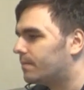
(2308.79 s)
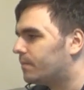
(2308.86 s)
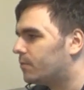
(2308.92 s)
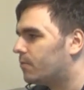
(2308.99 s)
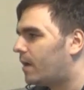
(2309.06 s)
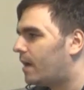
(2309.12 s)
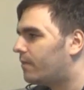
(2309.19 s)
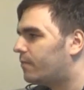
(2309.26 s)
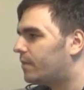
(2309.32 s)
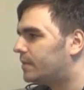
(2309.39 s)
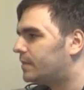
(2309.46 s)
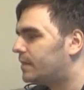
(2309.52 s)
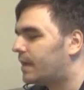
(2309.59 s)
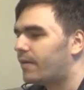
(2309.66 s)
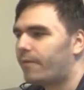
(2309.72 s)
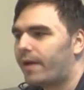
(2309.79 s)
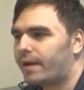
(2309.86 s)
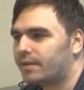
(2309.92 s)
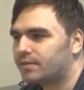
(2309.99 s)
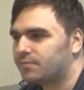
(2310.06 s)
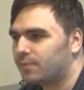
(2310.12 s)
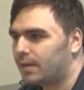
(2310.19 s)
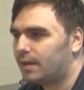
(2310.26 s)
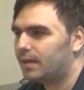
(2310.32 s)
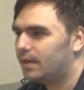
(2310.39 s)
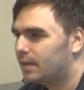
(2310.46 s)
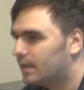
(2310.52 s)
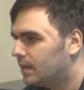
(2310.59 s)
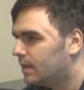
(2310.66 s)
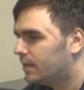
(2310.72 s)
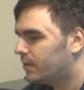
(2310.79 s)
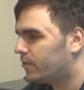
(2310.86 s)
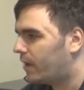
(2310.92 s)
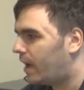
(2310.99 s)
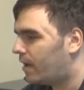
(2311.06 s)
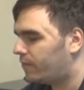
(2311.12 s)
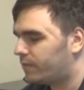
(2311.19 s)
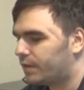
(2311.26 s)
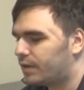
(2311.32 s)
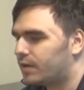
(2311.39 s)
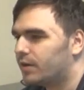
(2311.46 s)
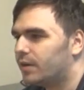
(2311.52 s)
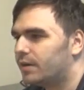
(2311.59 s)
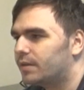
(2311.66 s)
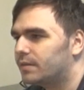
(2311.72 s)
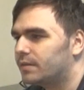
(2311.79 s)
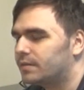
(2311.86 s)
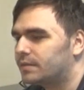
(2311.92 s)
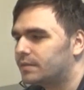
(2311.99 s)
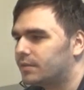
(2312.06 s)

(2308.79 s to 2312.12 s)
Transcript: You have this in Iraq as well. You have the Kurds,